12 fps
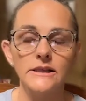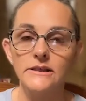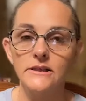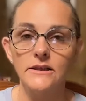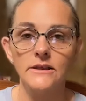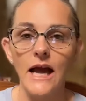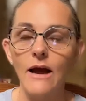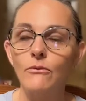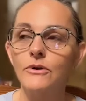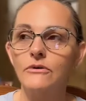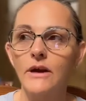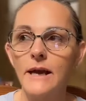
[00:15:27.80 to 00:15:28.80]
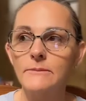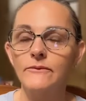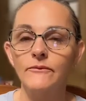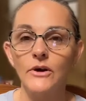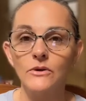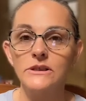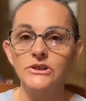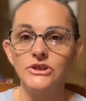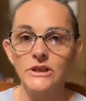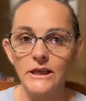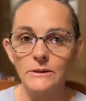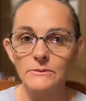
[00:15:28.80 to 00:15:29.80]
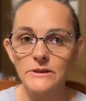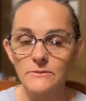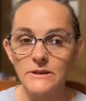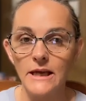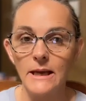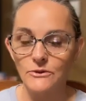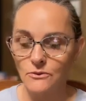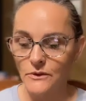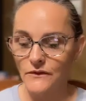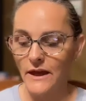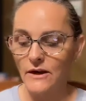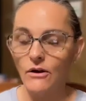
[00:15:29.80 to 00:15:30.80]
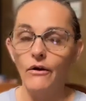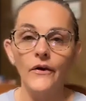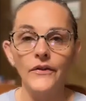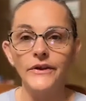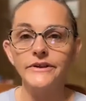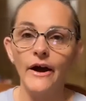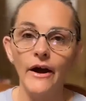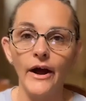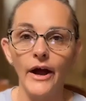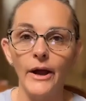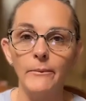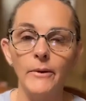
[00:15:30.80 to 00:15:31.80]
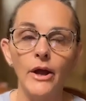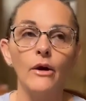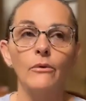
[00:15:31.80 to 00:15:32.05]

Listen, I'm going to grab some folks and shake them sometimes with that all the time.